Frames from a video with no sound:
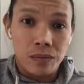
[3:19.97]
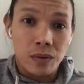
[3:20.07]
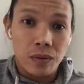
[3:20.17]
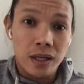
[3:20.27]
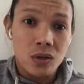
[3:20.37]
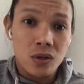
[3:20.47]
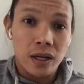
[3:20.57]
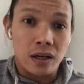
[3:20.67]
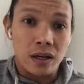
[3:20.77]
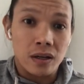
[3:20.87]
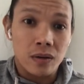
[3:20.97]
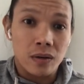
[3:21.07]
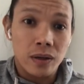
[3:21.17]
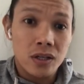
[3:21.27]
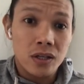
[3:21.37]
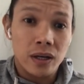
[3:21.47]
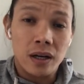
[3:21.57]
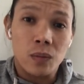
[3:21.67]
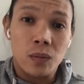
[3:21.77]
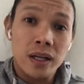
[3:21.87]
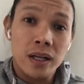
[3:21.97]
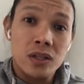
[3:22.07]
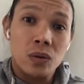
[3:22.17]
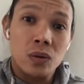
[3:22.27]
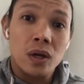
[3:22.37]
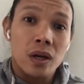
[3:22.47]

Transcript: We need you here. We need you here. We need to,